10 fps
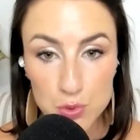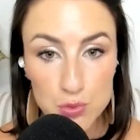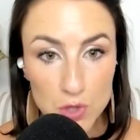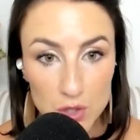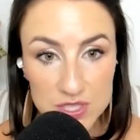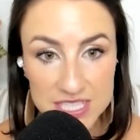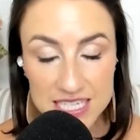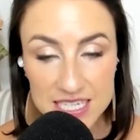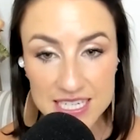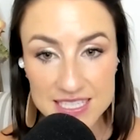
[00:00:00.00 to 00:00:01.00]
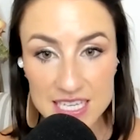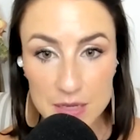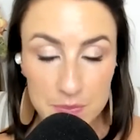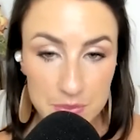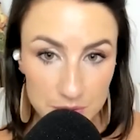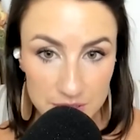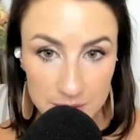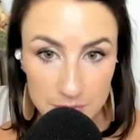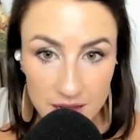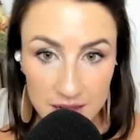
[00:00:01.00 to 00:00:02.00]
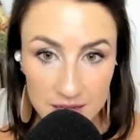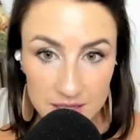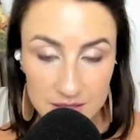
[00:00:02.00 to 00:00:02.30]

Protein is a building block.